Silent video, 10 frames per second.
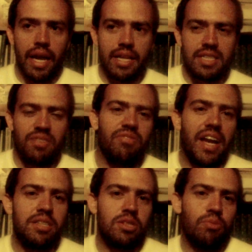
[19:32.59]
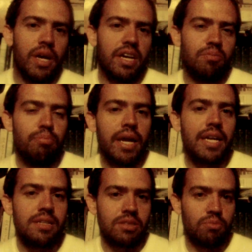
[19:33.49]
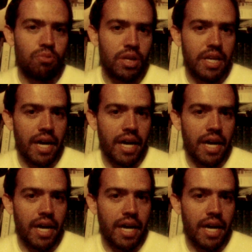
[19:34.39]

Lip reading: It is a fancy way of begging someone